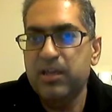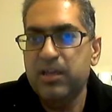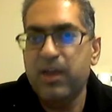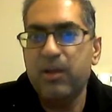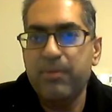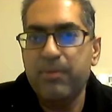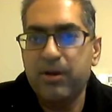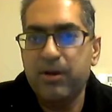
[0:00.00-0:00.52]

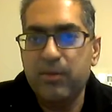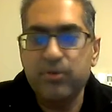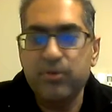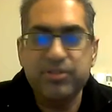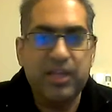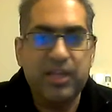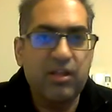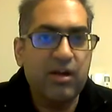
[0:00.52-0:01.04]
care about, and we're
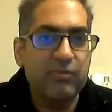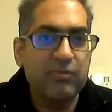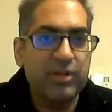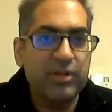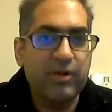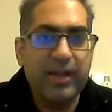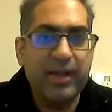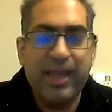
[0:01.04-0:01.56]
seeing a lot of
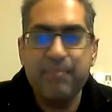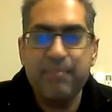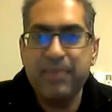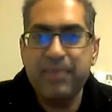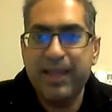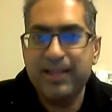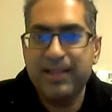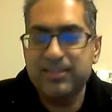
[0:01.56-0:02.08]
really great
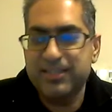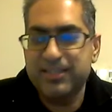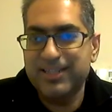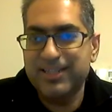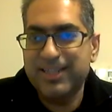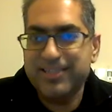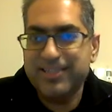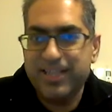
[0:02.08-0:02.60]
campaigns like the
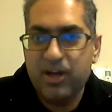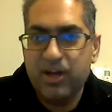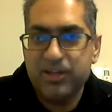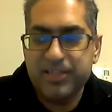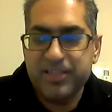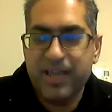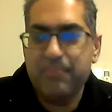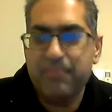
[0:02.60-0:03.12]
Let's Get
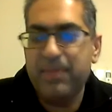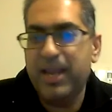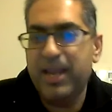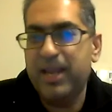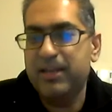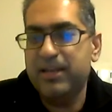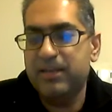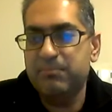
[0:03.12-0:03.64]
Honest
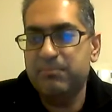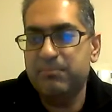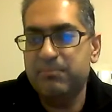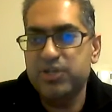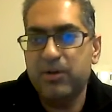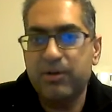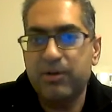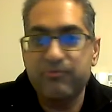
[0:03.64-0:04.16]
campaign and
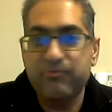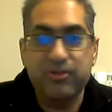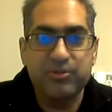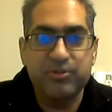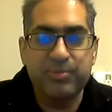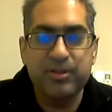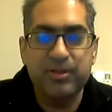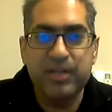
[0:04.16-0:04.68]
sharing
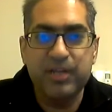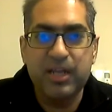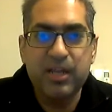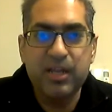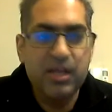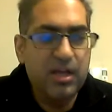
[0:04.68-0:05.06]
vulnerability.